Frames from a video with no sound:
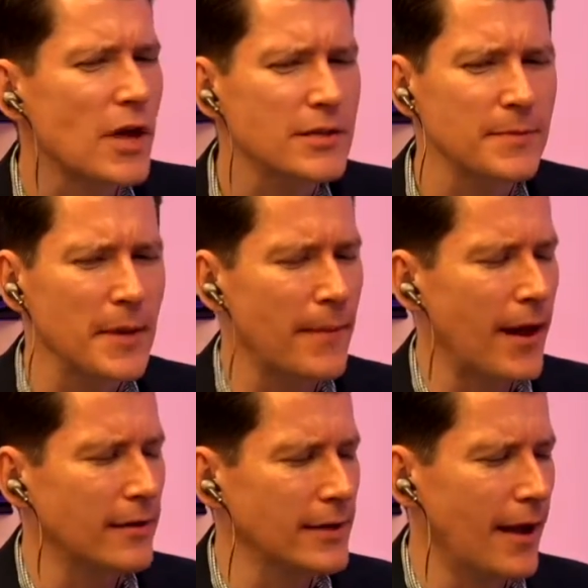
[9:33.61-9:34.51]
And so talk to me
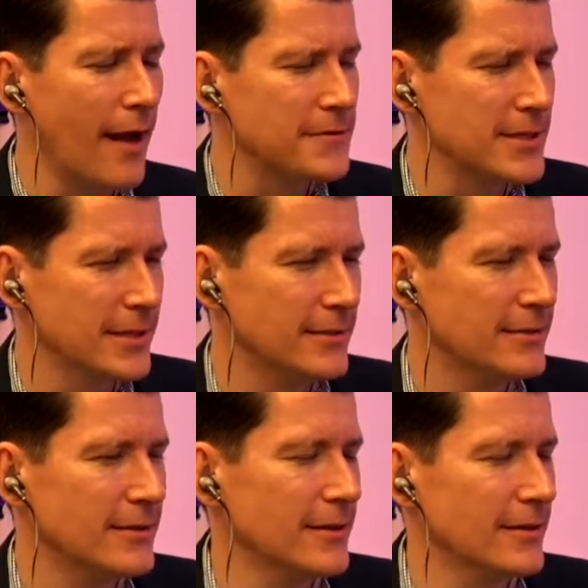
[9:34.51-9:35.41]
about, I've
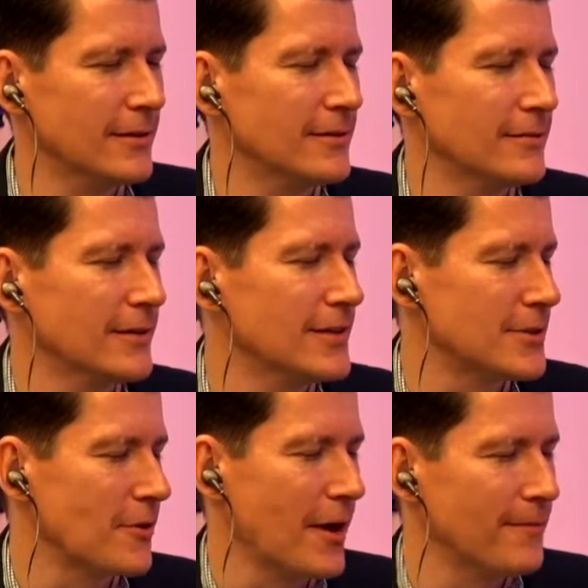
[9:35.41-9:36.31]
seen the
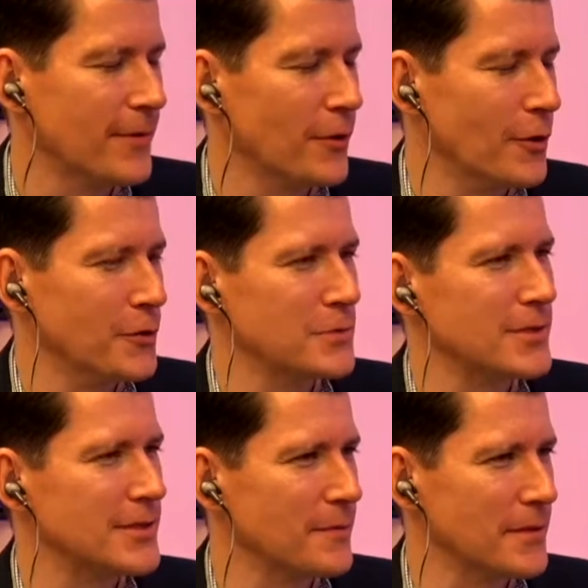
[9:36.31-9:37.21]
Instagram
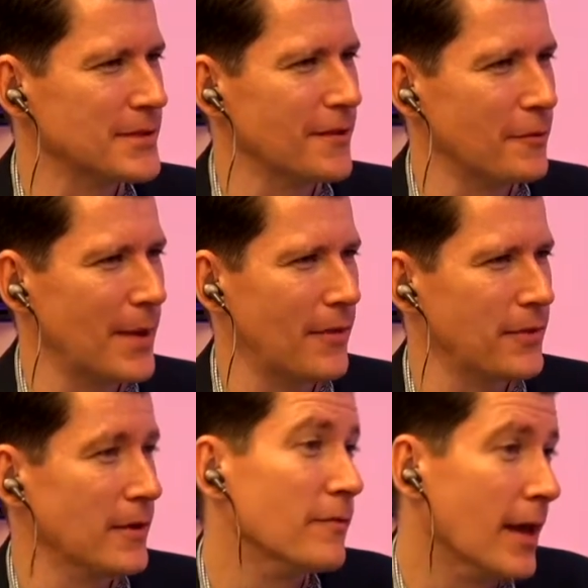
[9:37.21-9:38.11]
photos and some of the stuff about
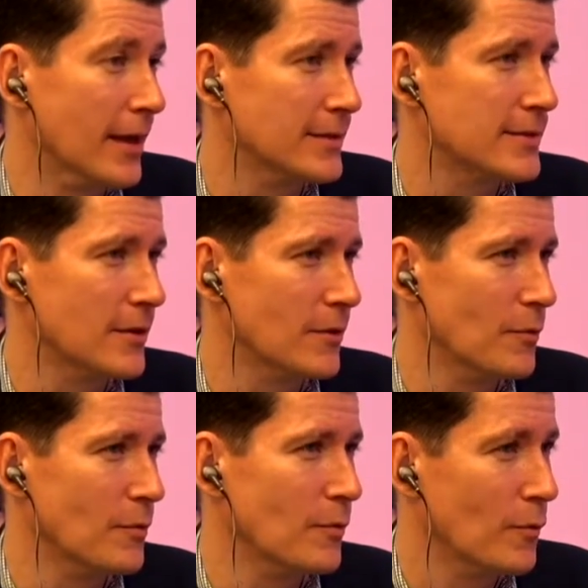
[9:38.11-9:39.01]
the event.
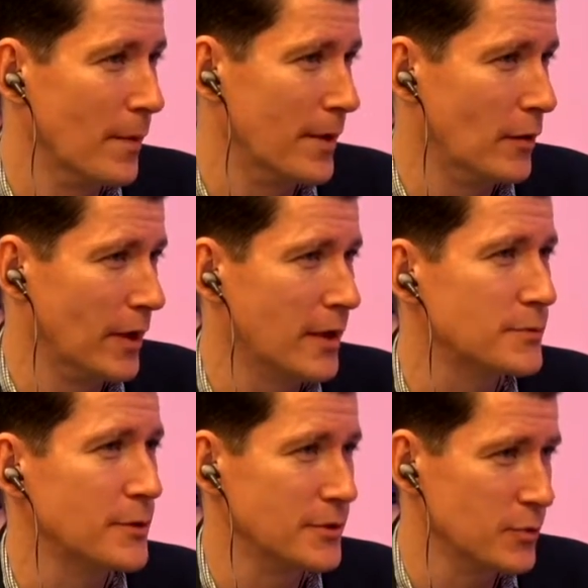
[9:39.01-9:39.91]
So Women Only
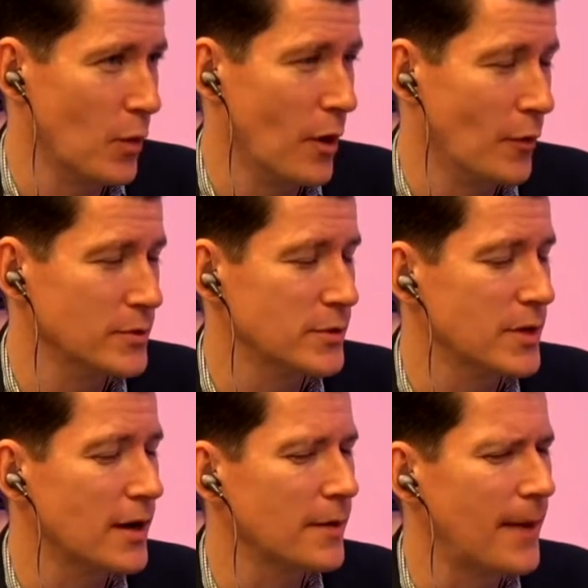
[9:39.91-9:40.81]
Entrepreneurs WOE. So
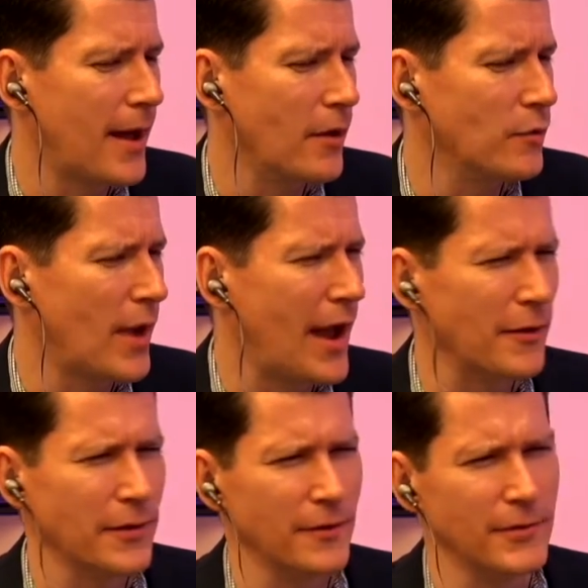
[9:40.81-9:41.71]
talk about
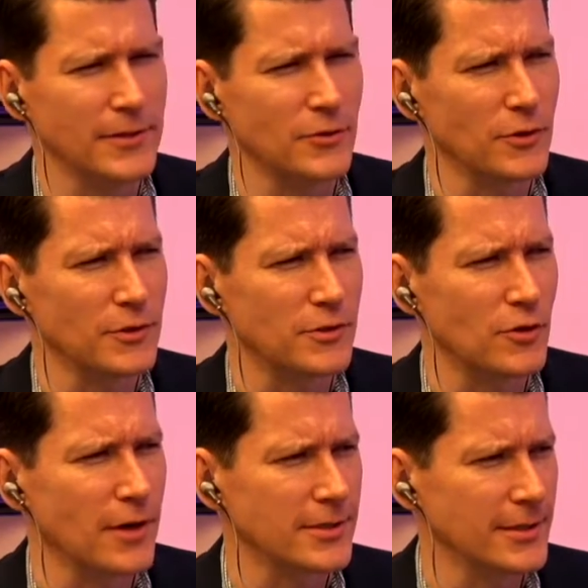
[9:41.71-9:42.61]
how the events are
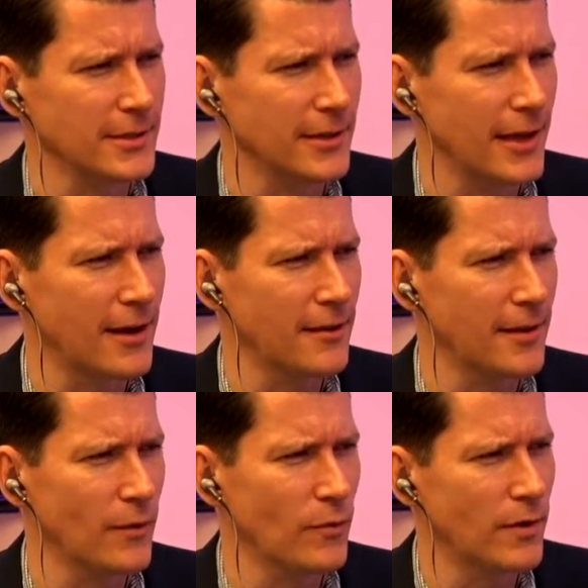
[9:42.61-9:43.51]
constructed. Like how do
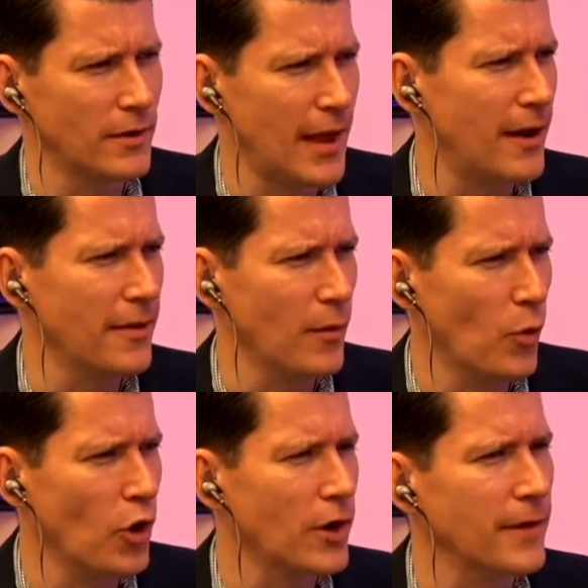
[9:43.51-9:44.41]
they
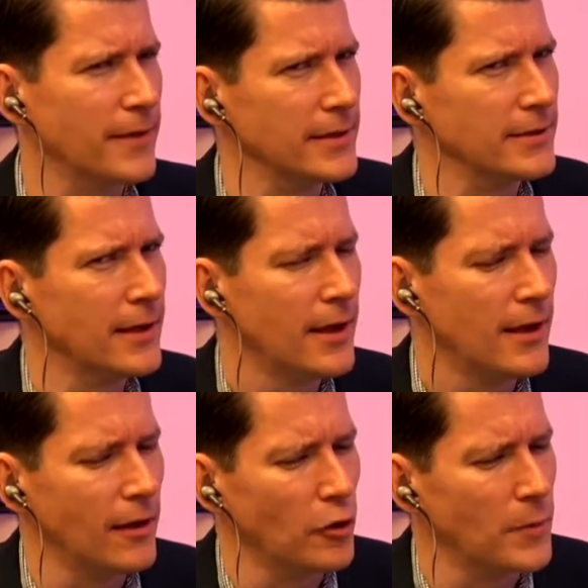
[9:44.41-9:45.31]
work? And then
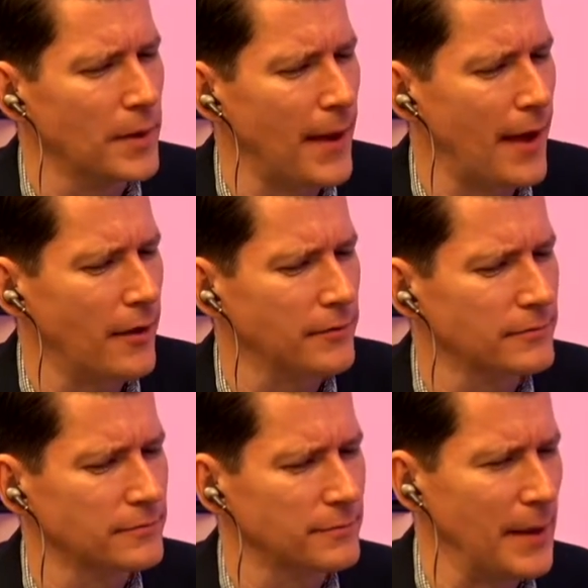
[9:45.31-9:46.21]
a little bit about
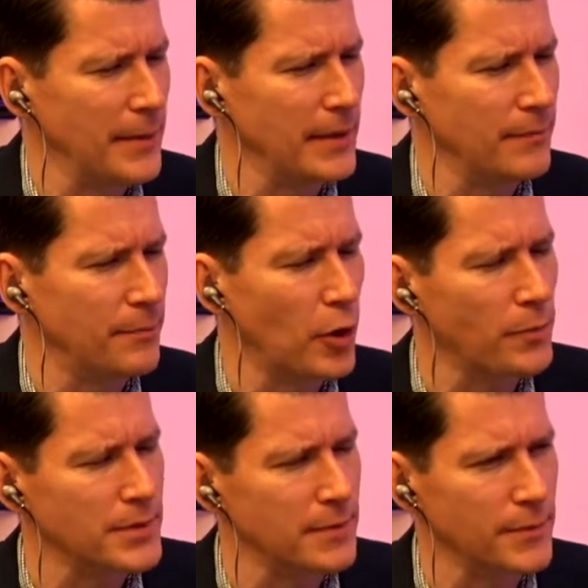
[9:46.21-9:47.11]
maybe
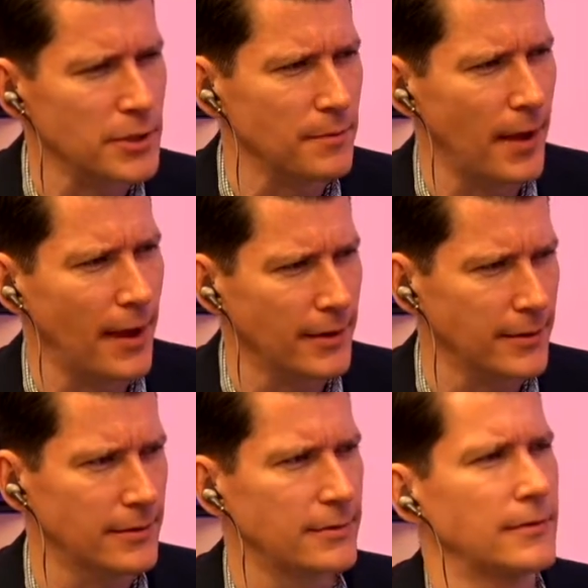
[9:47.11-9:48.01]
purpose and mission behind it.